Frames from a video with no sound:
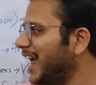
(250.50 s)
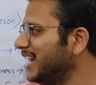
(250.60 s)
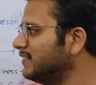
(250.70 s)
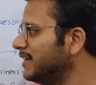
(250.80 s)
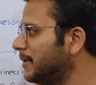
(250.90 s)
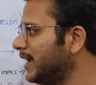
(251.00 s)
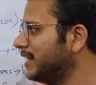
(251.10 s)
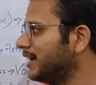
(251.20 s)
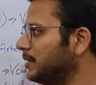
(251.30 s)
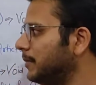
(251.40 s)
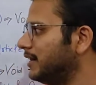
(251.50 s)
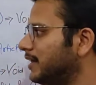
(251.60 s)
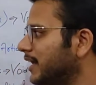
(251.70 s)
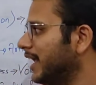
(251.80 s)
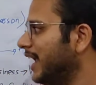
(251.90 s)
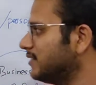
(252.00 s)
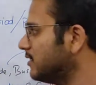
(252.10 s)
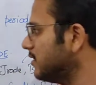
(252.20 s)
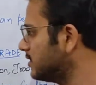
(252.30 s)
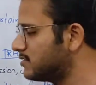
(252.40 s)
anyone by an agreement is
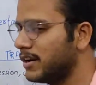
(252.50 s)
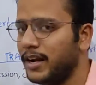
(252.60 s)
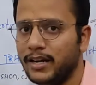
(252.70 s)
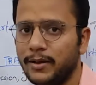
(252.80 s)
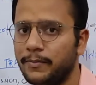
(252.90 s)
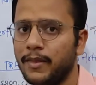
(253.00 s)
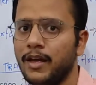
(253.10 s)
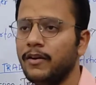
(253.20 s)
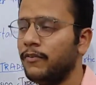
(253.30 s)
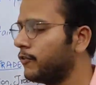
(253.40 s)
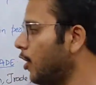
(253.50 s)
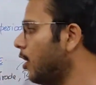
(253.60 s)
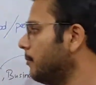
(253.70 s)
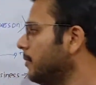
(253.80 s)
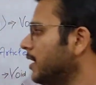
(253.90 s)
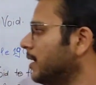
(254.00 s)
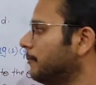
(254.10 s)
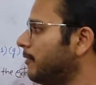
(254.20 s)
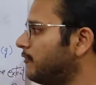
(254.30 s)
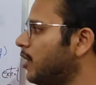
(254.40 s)
restrained from
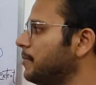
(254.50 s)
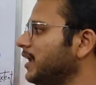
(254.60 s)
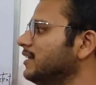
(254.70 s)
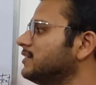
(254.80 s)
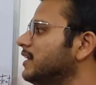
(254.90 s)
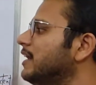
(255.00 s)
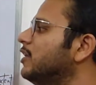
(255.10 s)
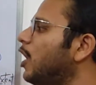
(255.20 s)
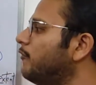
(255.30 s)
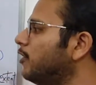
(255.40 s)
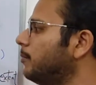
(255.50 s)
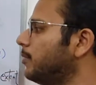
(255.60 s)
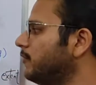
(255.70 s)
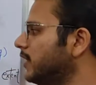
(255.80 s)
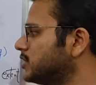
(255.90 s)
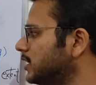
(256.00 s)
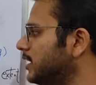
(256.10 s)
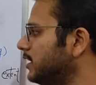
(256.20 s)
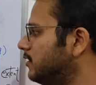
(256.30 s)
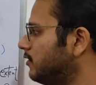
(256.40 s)
performing his lawful
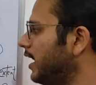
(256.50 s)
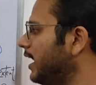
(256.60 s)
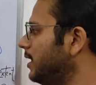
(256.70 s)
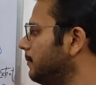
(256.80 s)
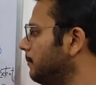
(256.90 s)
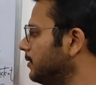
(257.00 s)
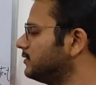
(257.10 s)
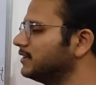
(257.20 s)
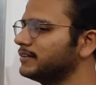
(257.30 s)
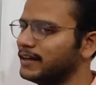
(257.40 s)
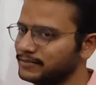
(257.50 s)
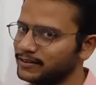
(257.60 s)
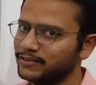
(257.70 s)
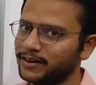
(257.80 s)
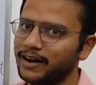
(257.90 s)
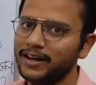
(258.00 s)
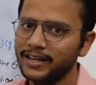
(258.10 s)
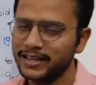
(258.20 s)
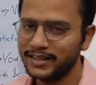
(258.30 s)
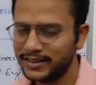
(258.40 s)
profession, trade, business, etc.,
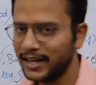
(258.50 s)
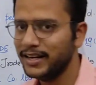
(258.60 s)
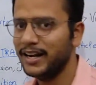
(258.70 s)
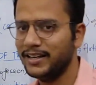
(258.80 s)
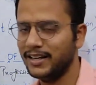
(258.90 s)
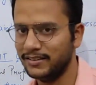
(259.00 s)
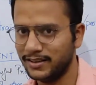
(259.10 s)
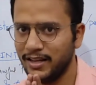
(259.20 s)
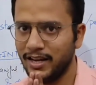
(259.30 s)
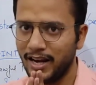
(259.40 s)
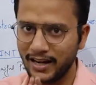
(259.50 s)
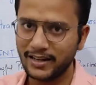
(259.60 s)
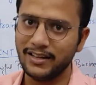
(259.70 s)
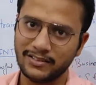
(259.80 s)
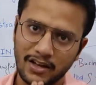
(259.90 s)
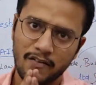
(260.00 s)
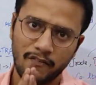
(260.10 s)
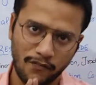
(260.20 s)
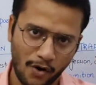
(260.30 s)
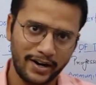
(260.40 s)
then it is
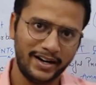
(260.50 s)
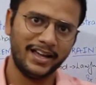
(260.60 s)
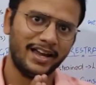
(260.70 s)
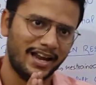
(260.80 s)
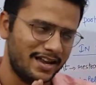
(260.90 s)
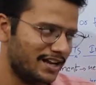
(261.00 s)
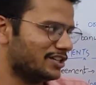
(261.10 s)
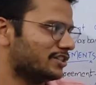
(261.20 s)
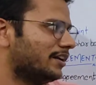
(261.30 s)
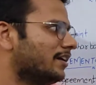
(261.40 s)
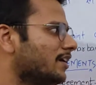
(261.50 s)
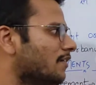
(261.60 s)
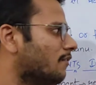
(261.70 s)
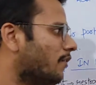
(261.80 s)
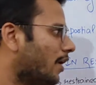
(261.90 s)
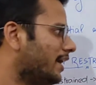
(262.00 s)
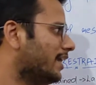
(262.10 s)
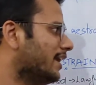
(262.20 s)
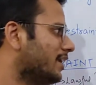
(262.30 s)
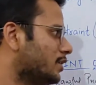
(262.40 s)
void in nature.
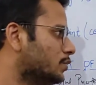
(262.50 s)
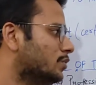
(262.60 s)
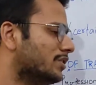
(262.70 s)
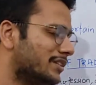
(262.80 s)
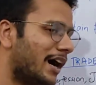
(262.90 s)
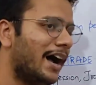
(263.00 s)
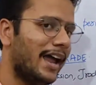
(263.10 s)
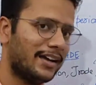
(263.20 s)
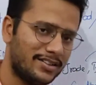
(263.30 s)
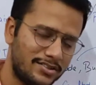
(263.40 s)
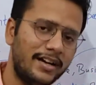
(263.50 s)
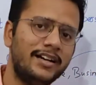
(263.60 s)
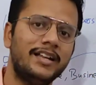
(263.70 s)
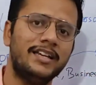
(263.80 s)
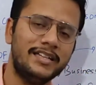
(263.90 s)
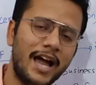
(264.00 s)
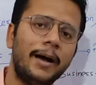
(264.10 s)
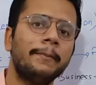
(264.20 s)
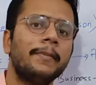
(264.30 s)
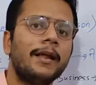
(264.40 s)
Void to the extent.
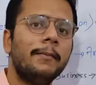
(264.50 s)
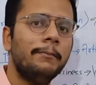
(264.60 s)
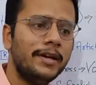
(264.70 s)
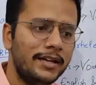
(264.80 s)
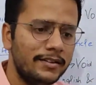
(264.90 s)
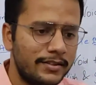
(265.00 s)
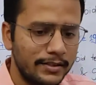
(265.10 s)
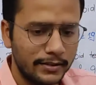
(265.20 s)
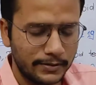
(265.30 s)
Yeah, means